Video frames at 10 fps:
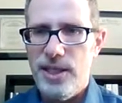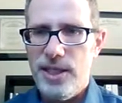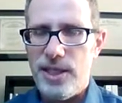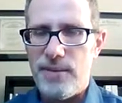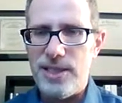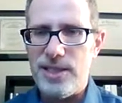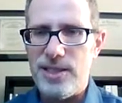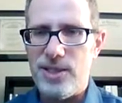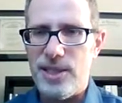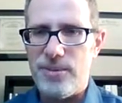Am I
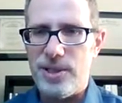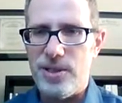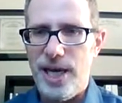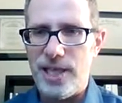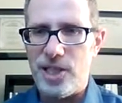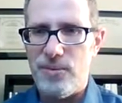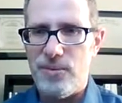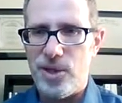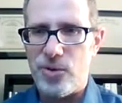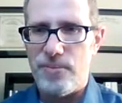still typical
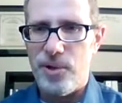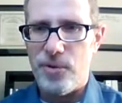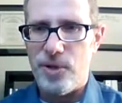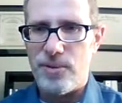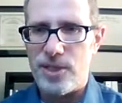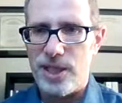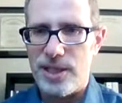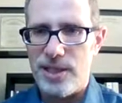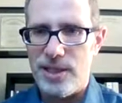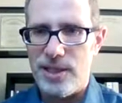Hashimoto's with both numbers
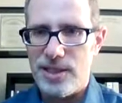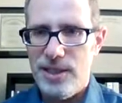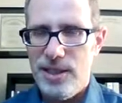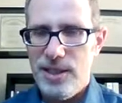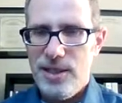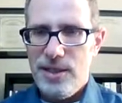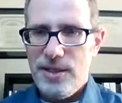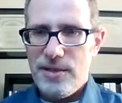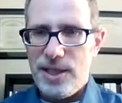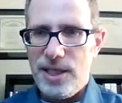like this?
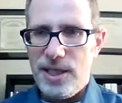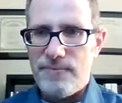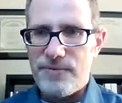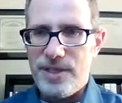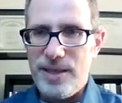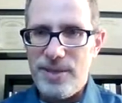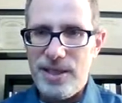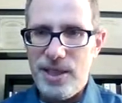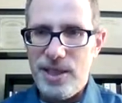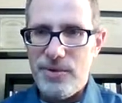I
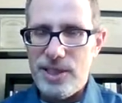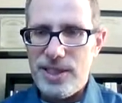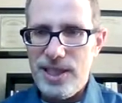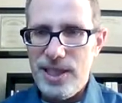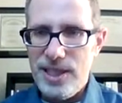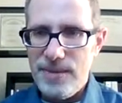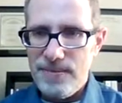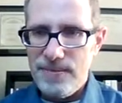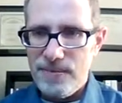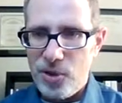mean, it would
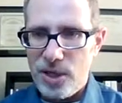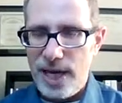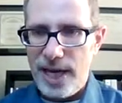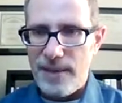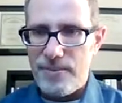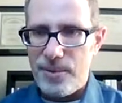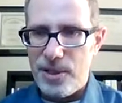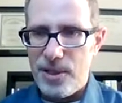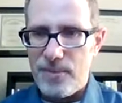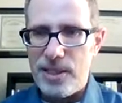seem more
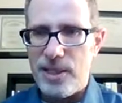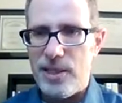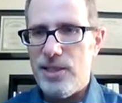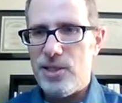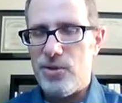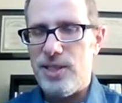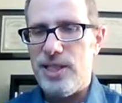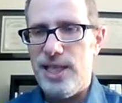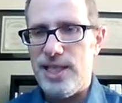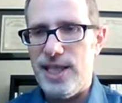hyper. I mean, so
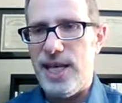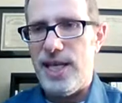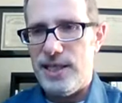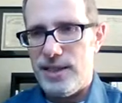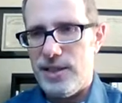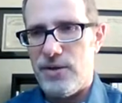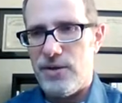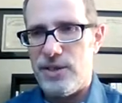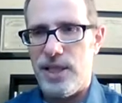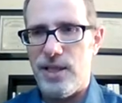TSI,
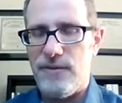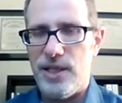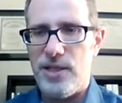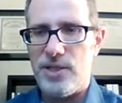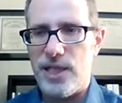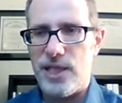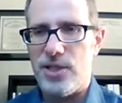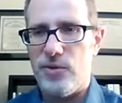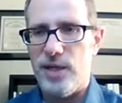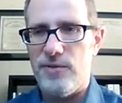is elevated, so that's the
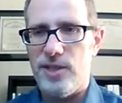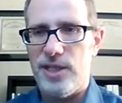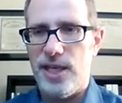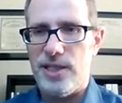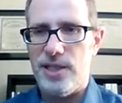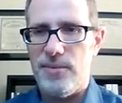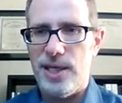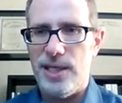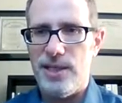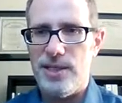Graves' disease
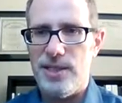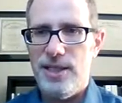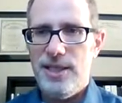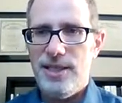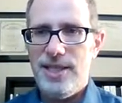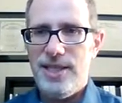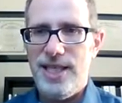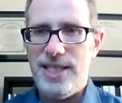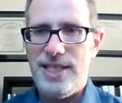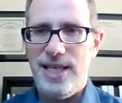antibodies.
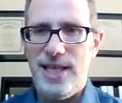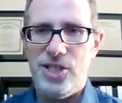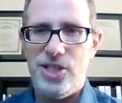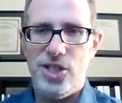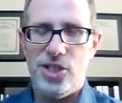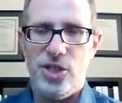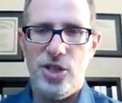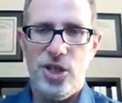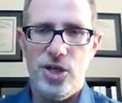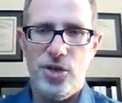TSH is
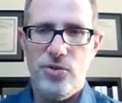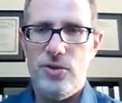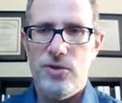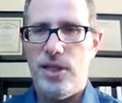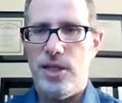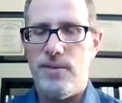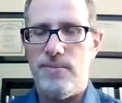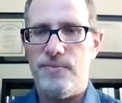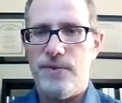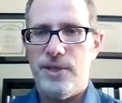
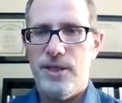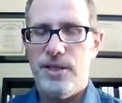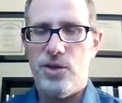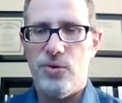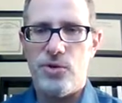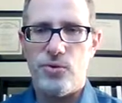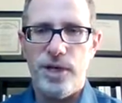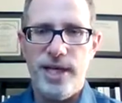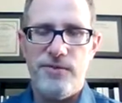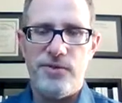low. With
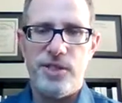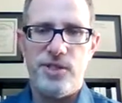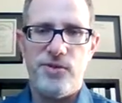Graves,